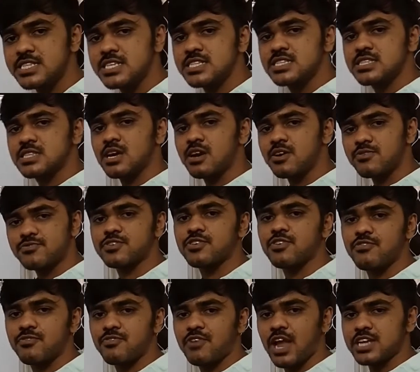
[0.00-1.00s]
the tuft
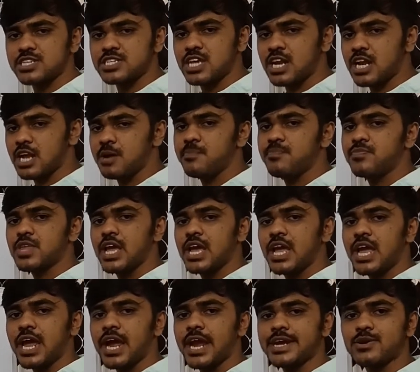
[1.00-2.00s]
of flagella
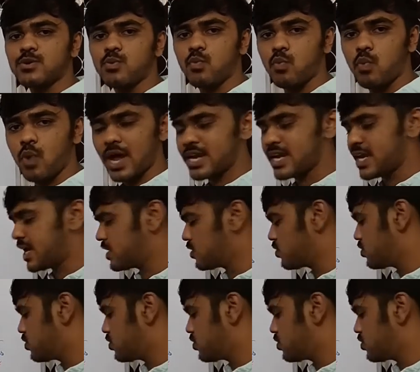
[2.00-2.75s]
at one end